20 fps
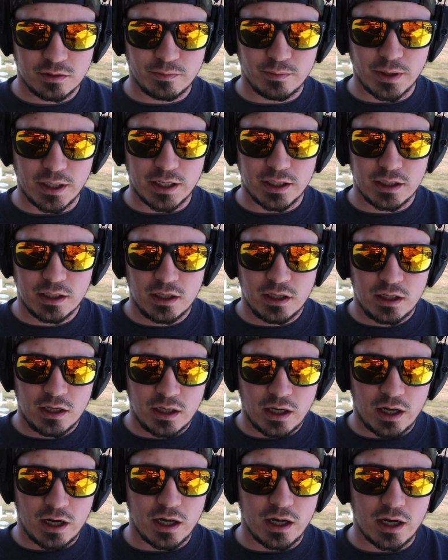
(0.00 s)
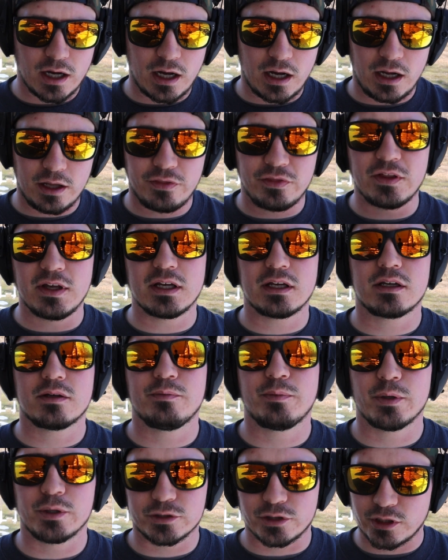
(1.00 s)
But I think
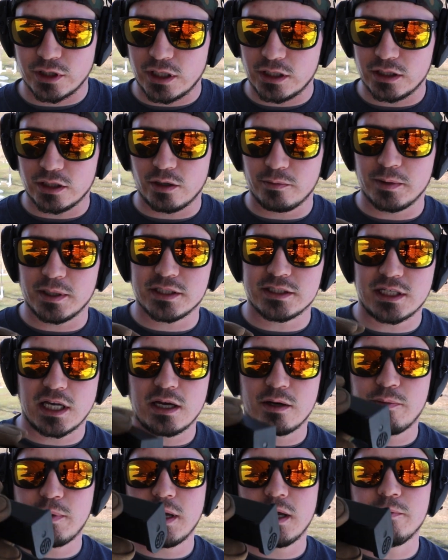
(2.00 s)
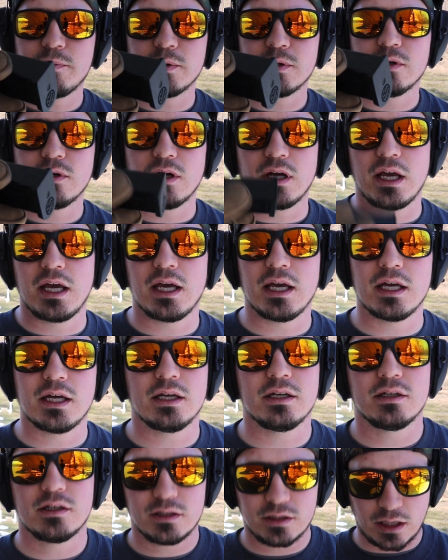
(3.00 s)
personally a little bit of sandpaper
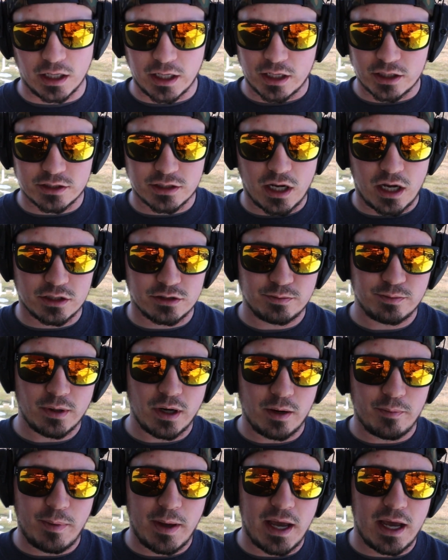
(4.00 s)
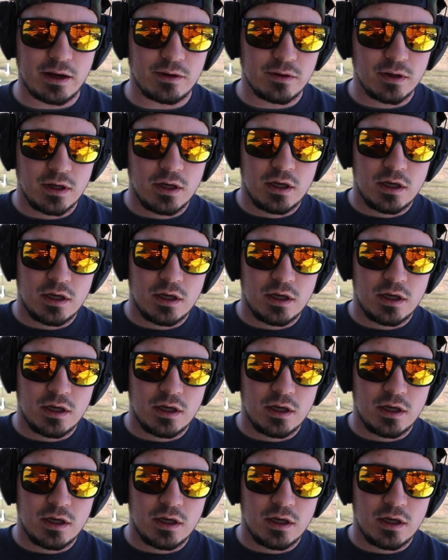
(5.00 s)
and like a Scotch-Brite pad,